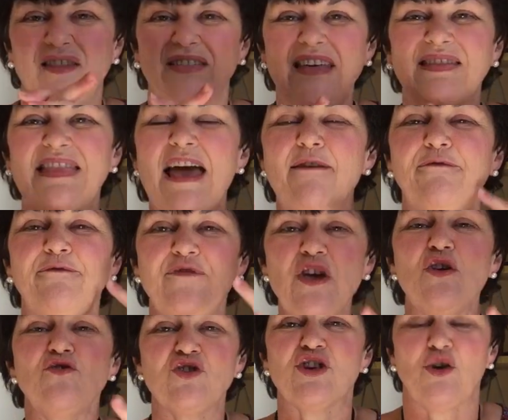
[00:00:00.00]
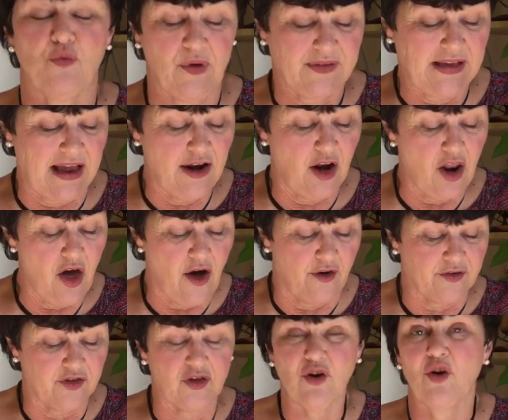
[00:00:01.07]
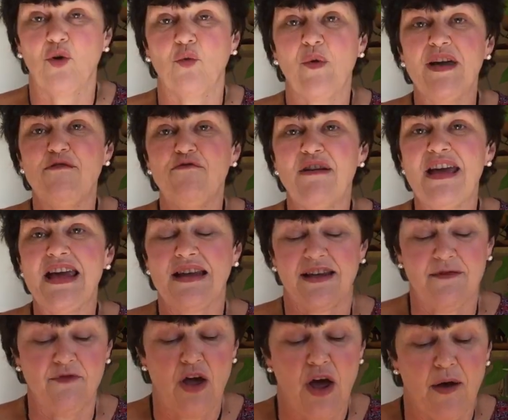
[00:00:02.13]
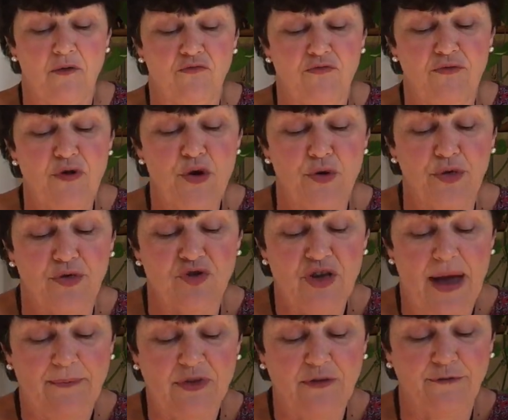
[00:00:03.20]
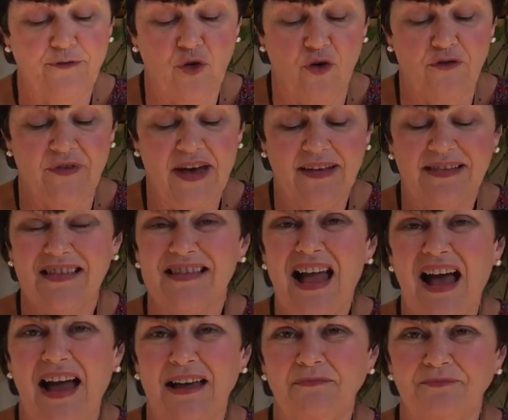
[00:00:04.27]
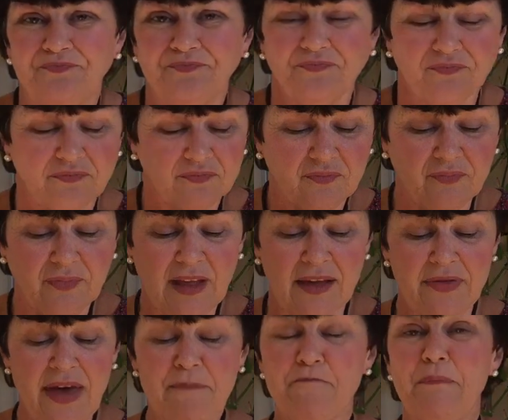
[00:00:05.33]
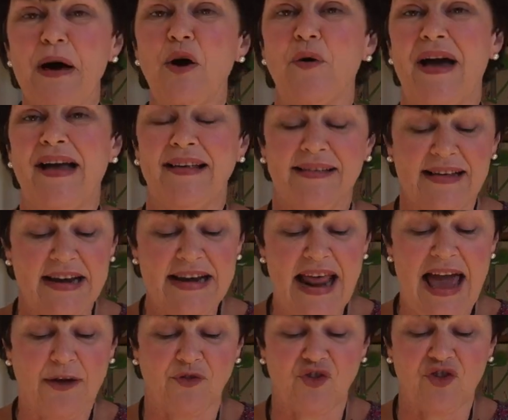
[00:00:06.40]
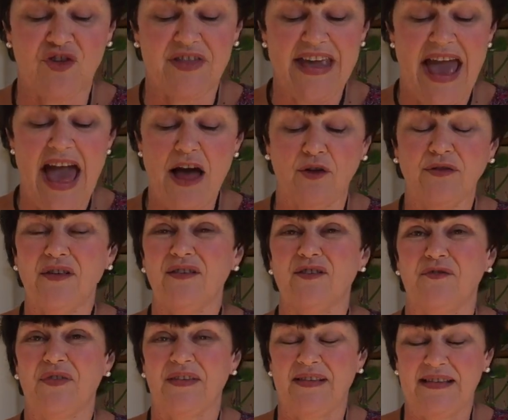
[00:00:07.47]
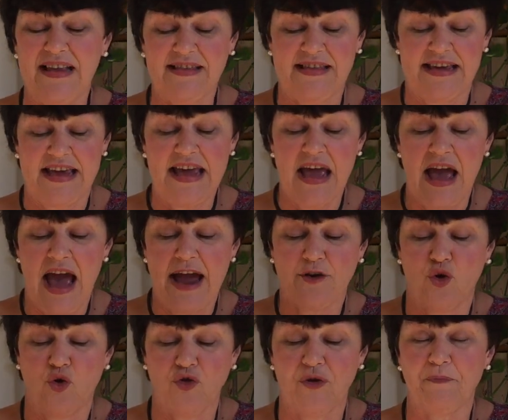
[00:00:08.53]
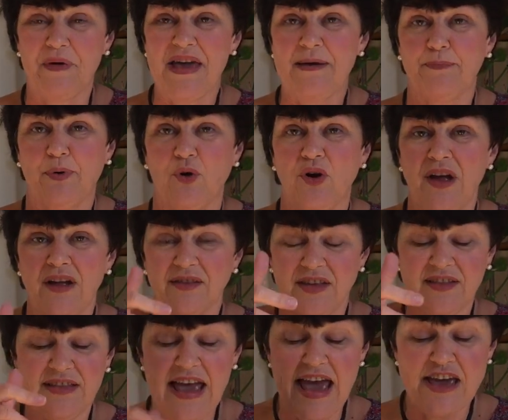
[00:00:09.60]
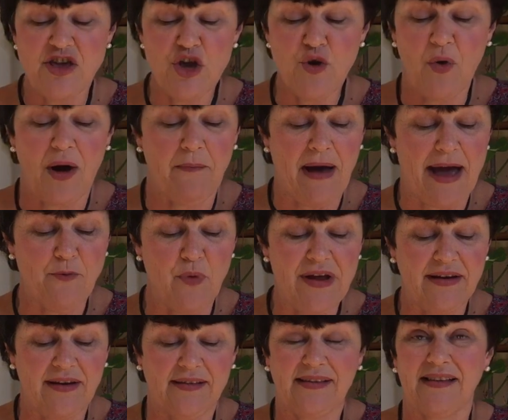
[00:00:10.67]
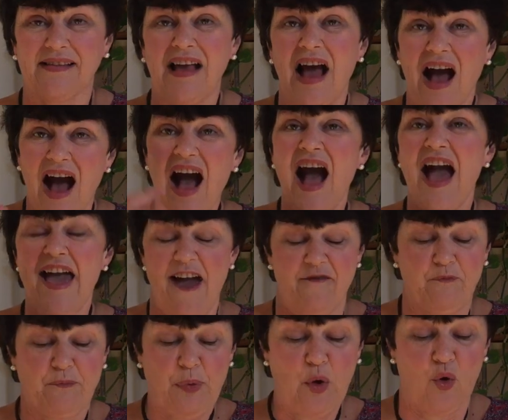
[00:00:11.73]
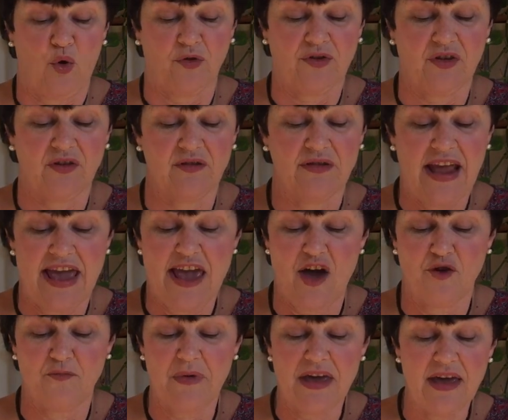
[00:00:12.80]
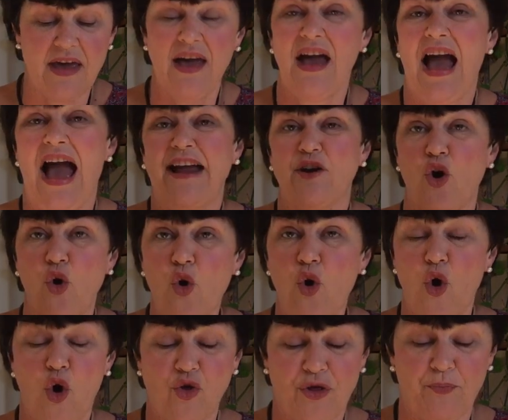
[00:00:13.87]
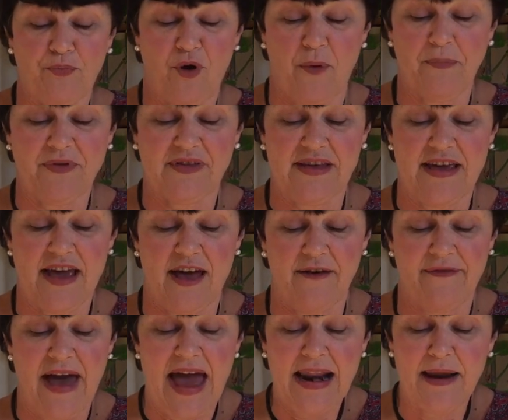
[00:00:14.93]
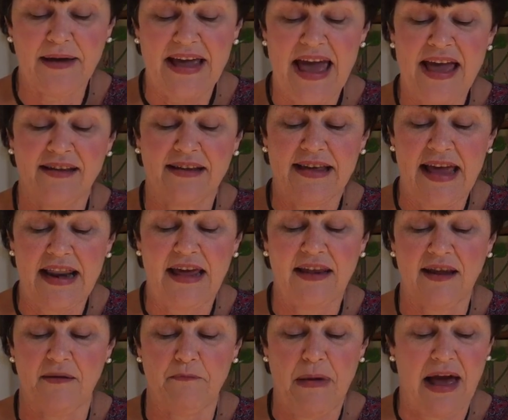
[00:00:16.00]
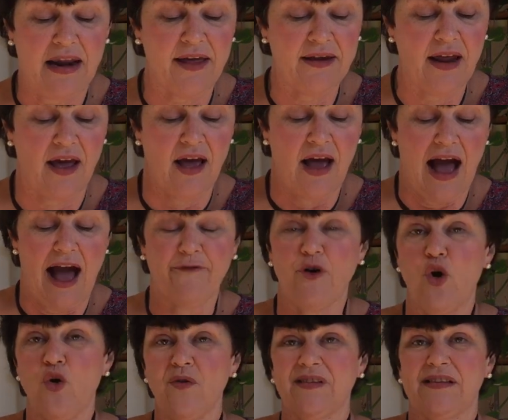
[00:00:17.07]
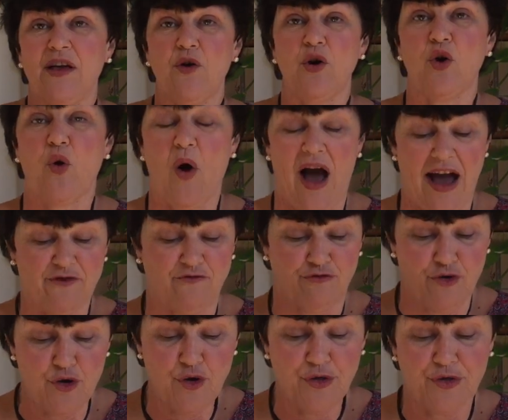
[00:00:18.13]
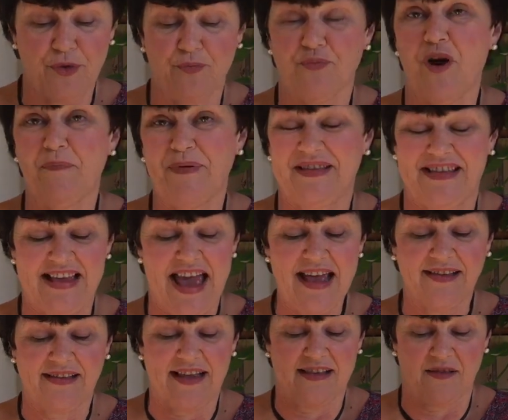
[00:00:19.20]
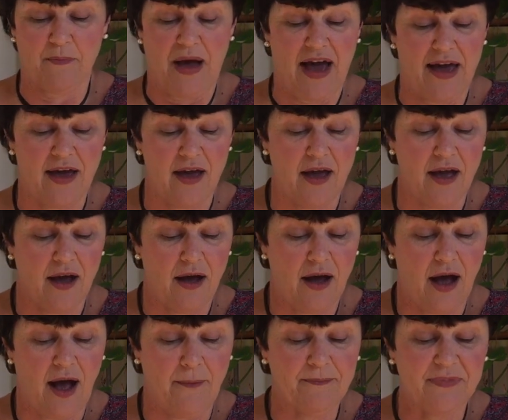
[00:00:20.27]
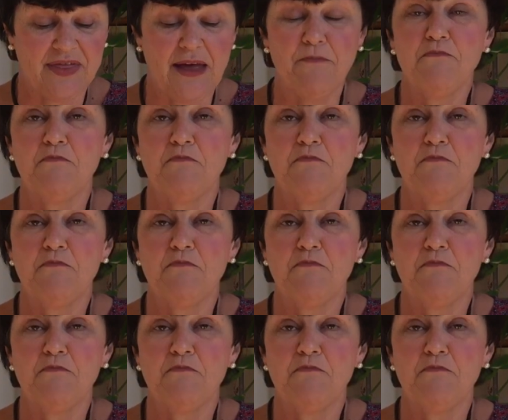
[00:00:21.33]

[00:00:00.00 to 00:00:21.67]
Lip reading: that their future was unlocked. We read in Ruth chapter 4, verse 9. Then Boaz announced to the elders of the city and all the people, "Today you are my witnesses. I have bought Naomi and all the property of Elimelech, Kilion and Mahlon. I've also acquired Ruth, the prophetess, as the